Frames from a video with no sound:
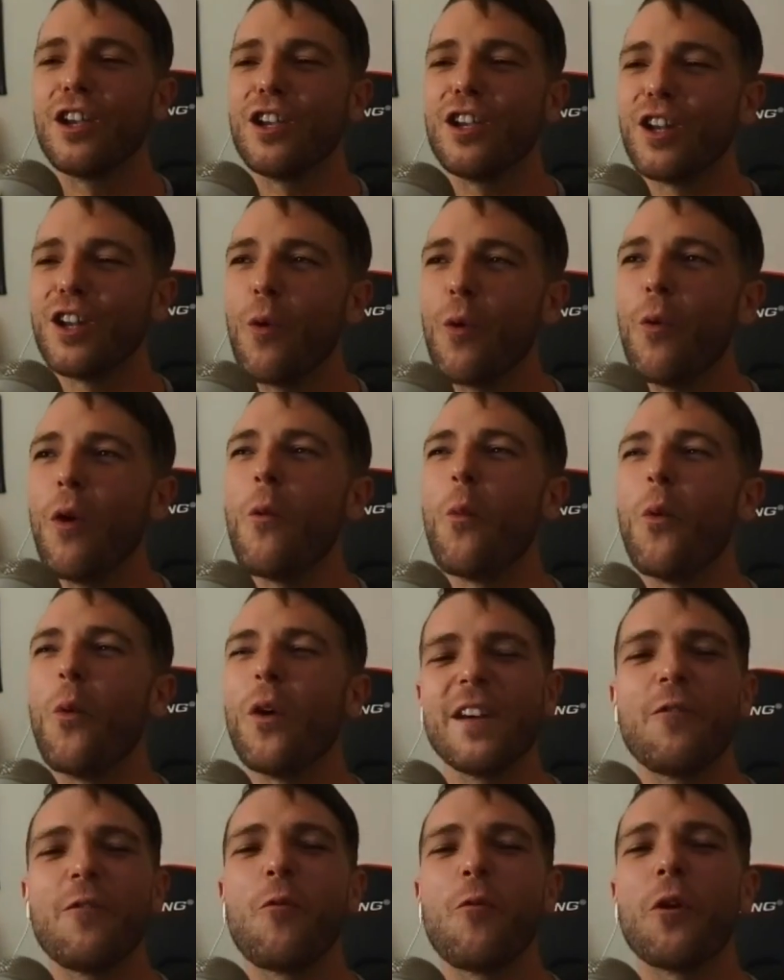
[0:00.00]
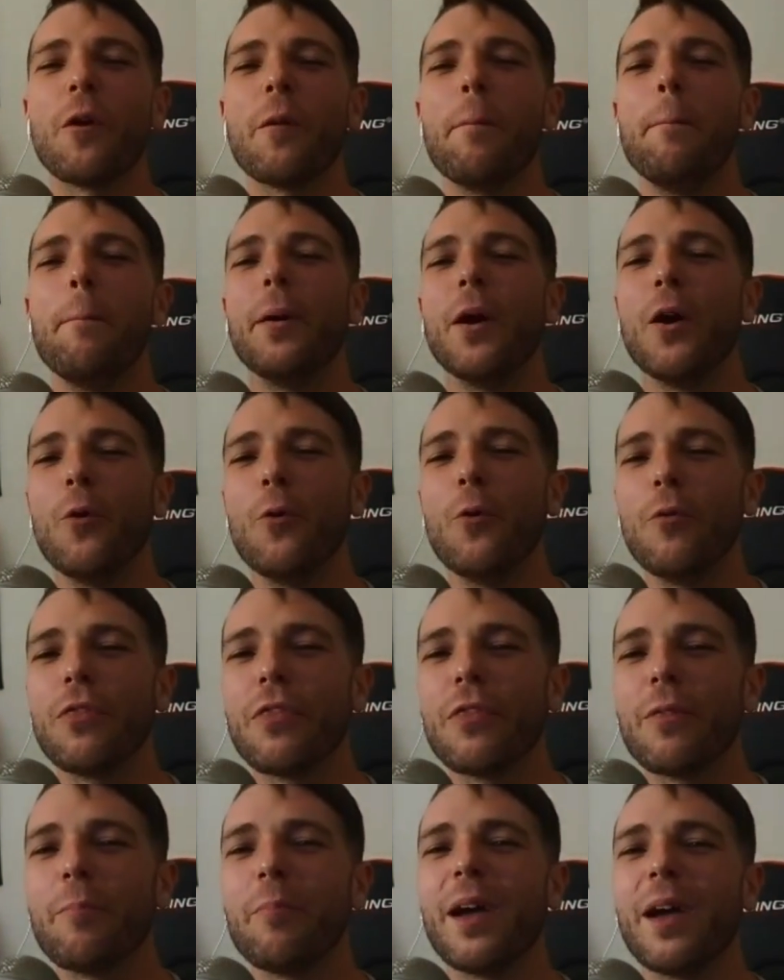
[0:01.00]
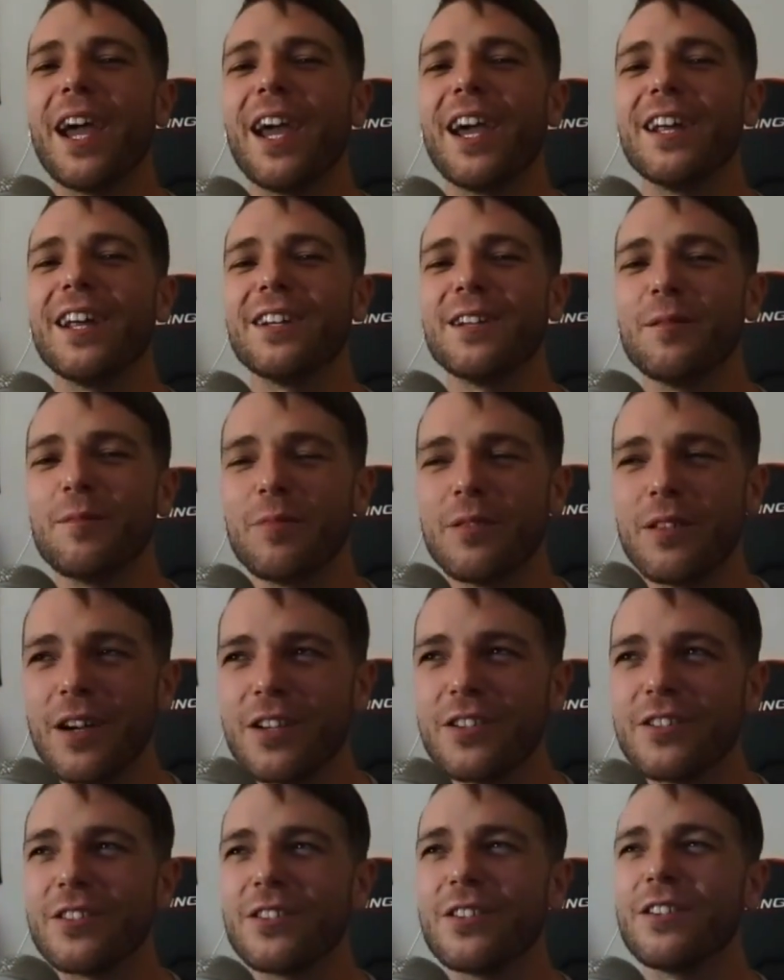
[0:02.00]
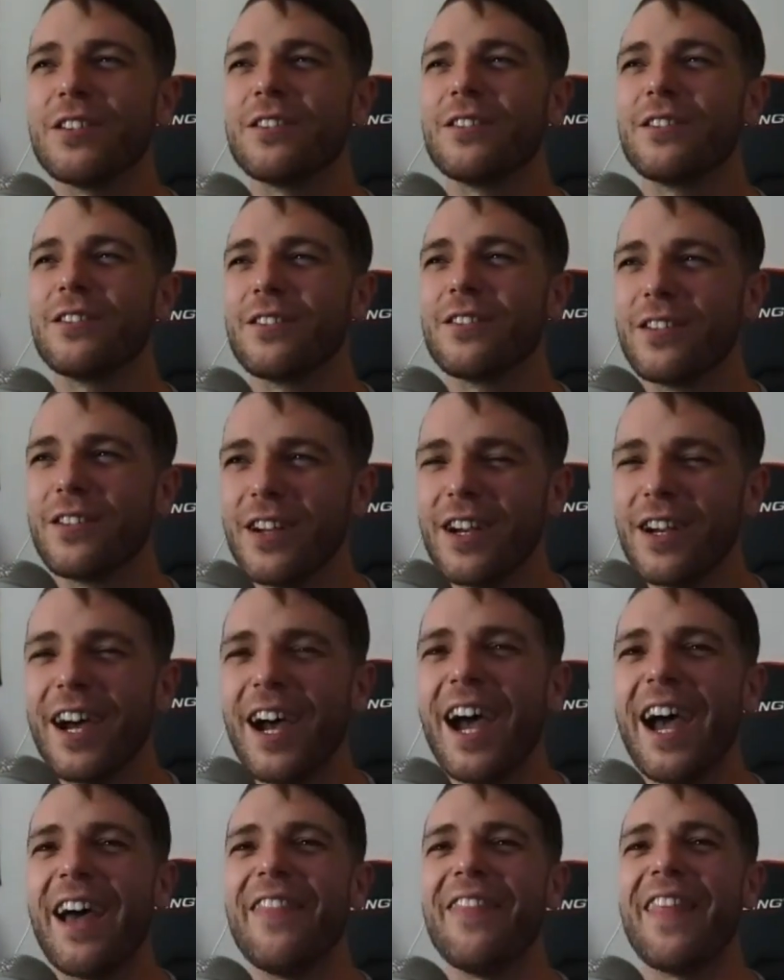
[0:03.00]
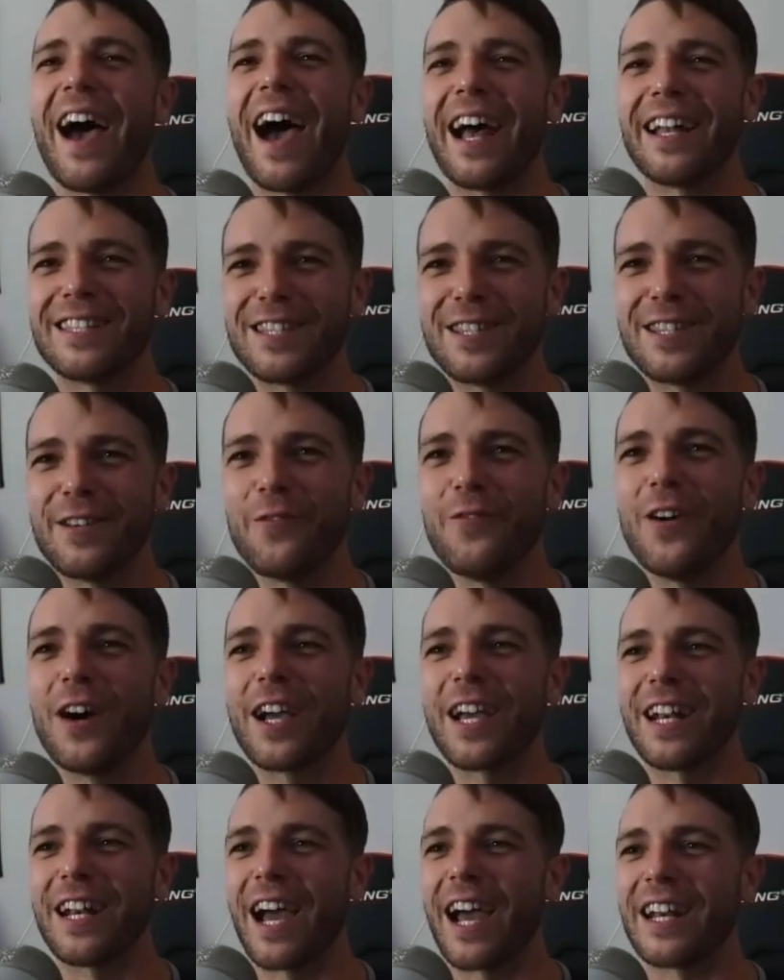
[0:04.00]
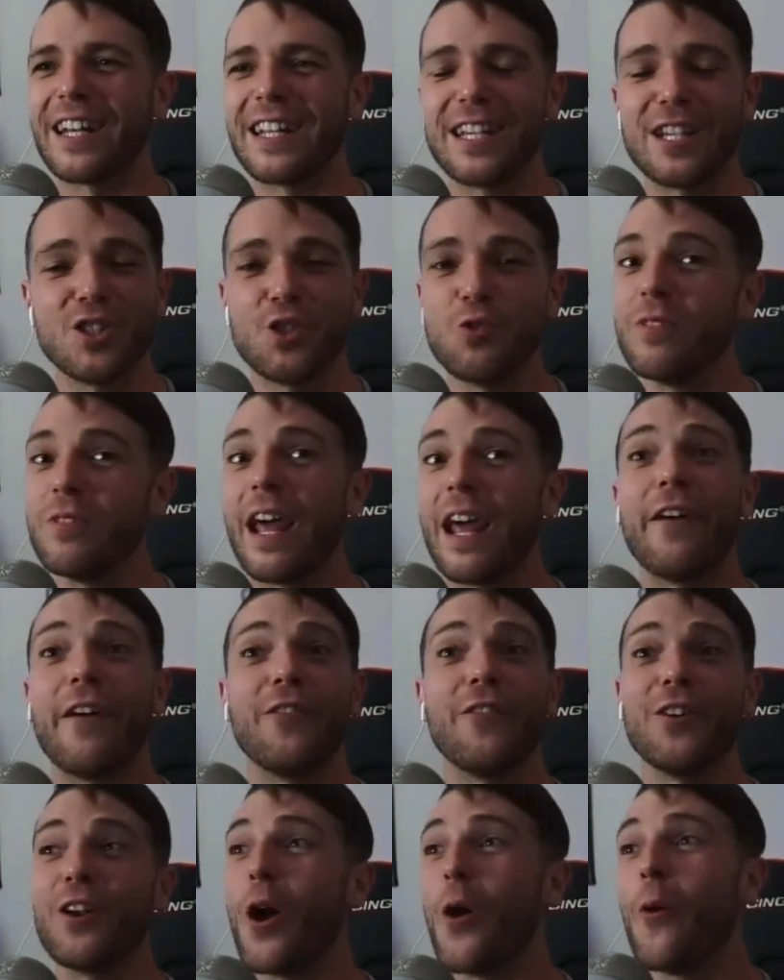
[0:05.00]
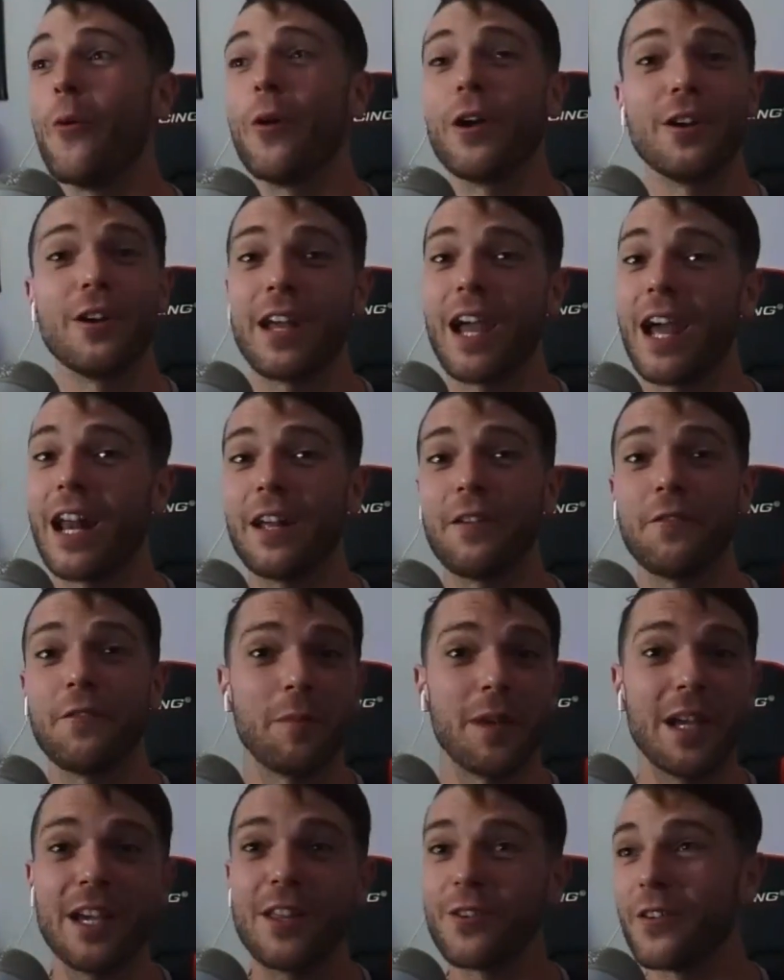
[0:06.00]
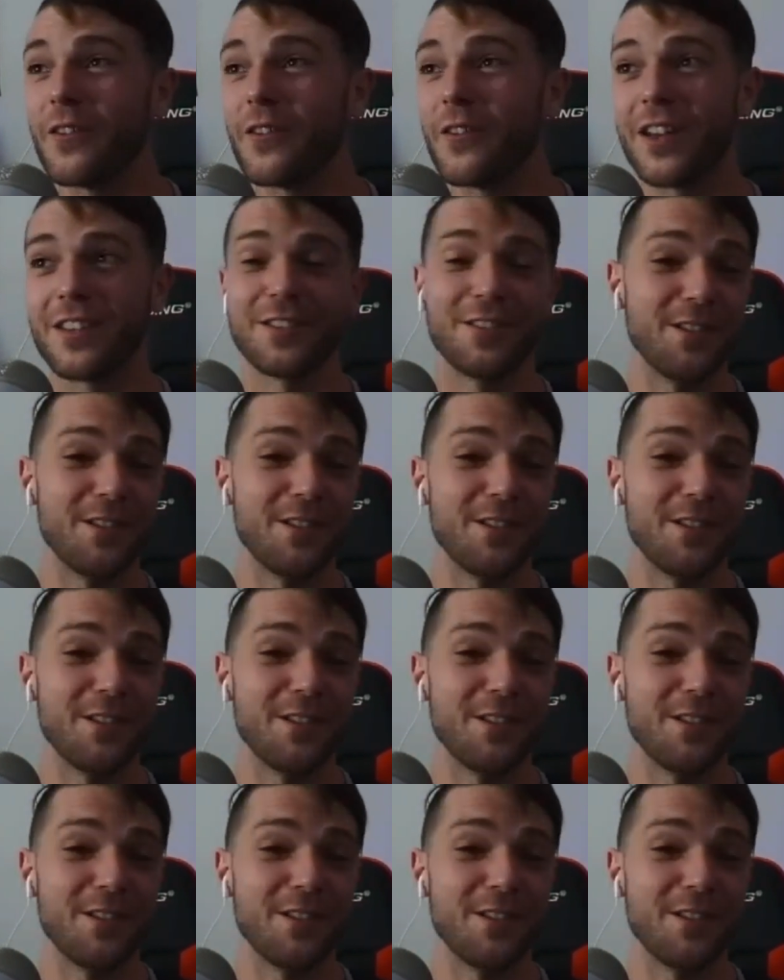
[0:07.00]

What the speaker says: what? What if we're both pain and pleasure? And that's the fucking idea is you never know what you're getting from either of us. You're going to